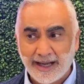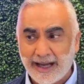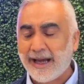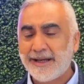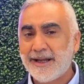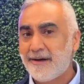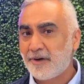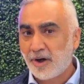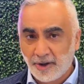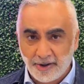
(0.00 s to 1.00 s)
I never
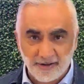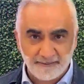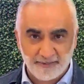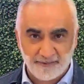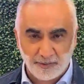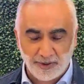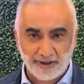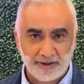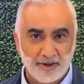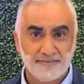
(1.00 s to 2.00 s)
heard of before
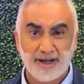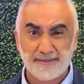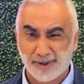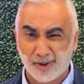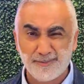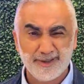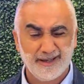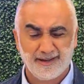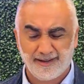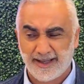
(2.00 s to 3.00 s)
called
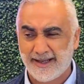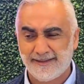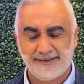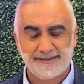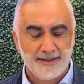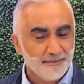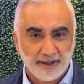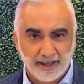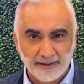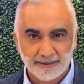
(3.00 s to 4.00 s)
meibomian gland
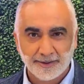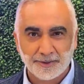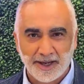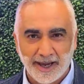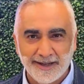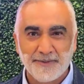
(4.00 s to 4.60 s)
something, okay?